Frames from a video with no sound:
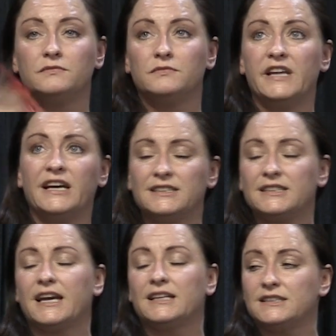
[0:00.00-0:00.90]

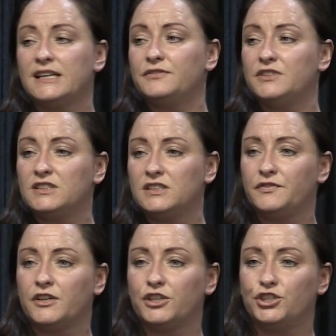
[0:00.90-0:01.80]
next gas safety
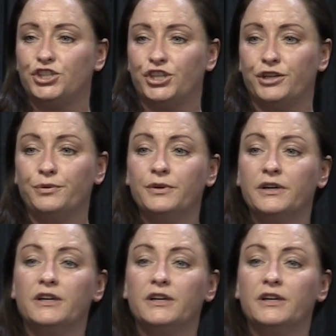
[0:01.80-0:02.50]
certificate due